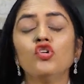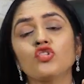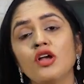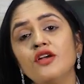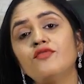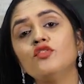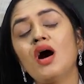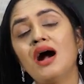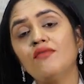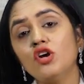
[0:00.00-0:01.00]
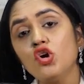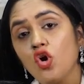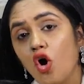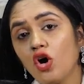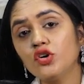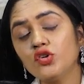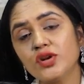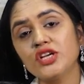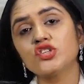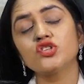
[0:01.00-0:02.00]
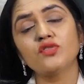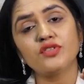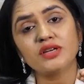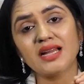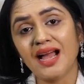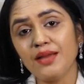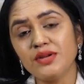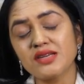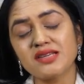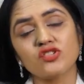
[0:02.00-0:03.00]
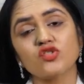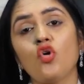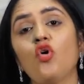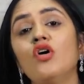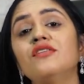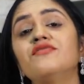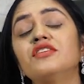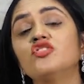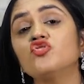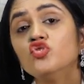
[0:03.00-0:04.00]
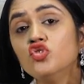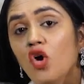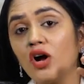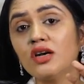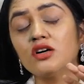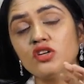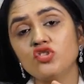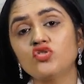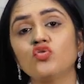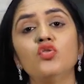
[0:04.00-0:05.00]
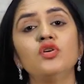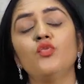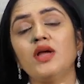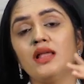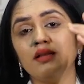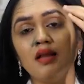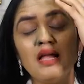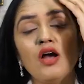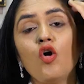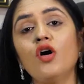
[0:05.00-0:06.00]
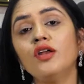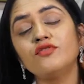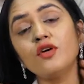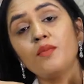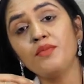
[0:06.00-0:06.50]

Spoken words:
So if you have a long duration of a diabetes, or if it is not controlled well, or if your